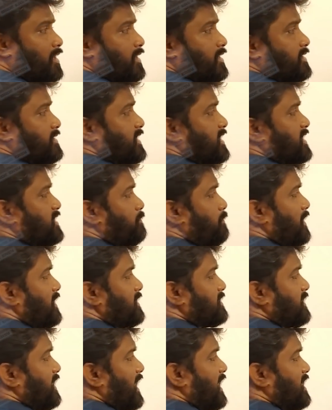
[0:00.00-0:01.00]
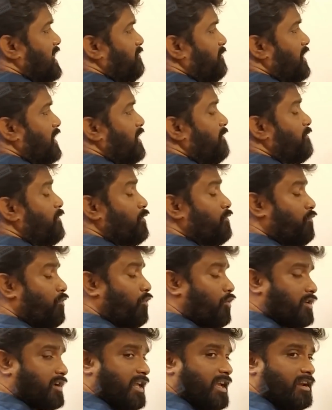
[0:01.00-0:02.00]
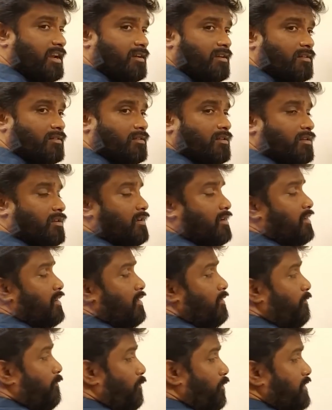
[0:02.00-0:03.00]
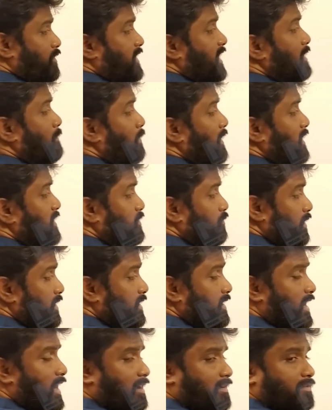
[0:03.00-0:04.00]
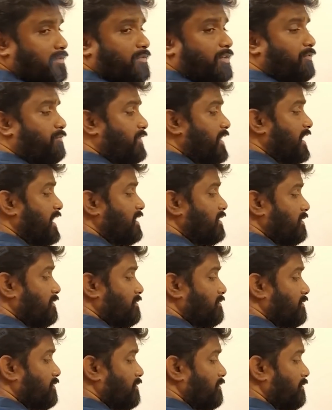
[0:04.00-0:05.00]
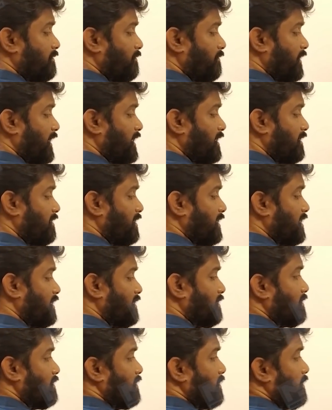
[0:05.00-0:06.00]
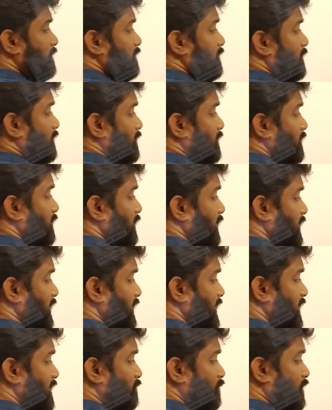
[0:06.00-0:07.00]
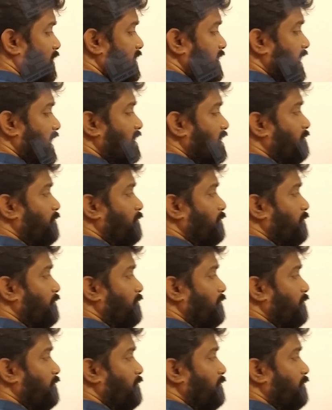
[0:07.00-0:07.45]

6 plus 8 will give you 14. 14 plus 1 kya? 15, 5 here, again 1 carry